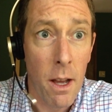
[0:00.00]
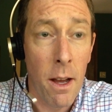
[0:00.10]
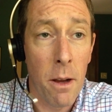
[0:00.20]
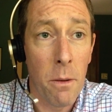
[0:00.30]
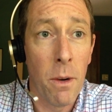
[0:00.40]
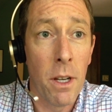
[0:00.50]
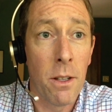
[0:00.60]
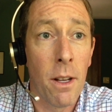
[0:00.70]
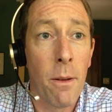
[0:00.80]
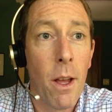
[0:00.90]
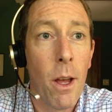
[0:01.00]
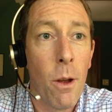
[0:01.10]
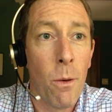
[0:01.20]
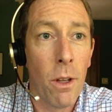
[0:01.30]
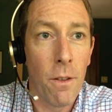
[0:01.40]
uh, Rachel, I
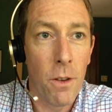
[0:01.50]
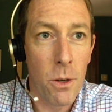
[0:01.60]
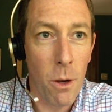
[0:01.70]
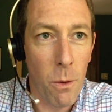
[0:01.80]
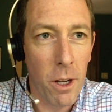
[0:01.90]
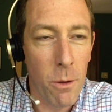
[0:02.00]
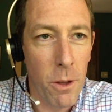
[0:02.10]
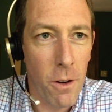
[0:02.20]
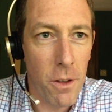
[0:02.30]
really have enjoyed working with you